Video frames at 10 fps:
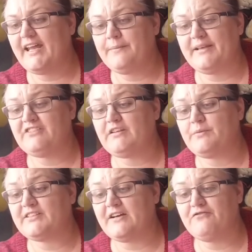And the biggest
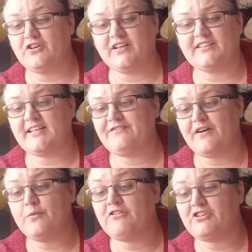dread was that Ron, her
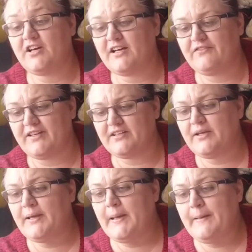stepfather, would grow tired of it.
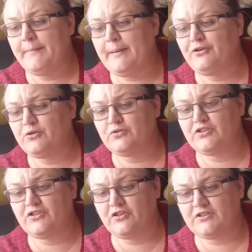Maybe she
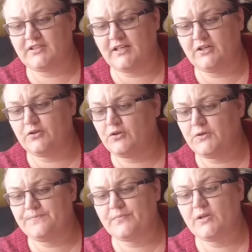talked to the doctor,
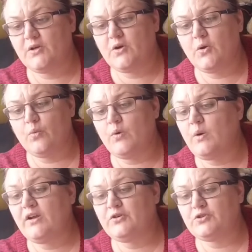or
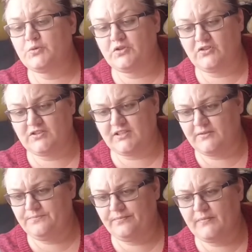why would I talk to a
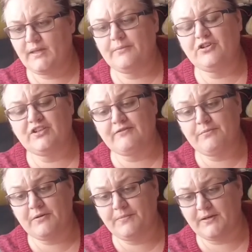doctor? Because you
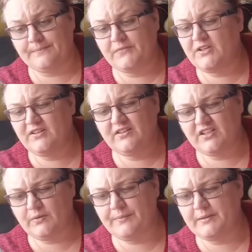have a problem.
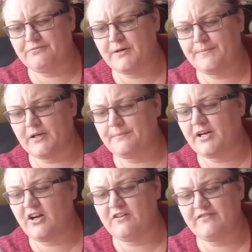What wrong with the problem,
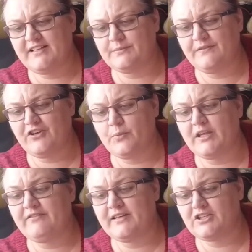but I can't reason with you
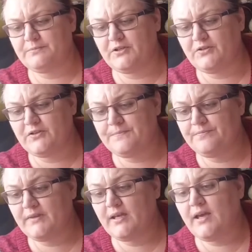when you're in this mood.
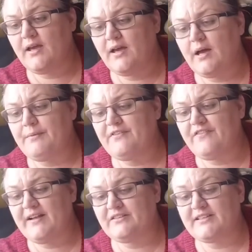
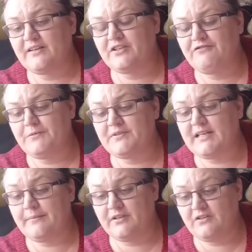Mother flounced out of the room,
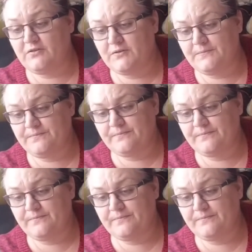slamming the door.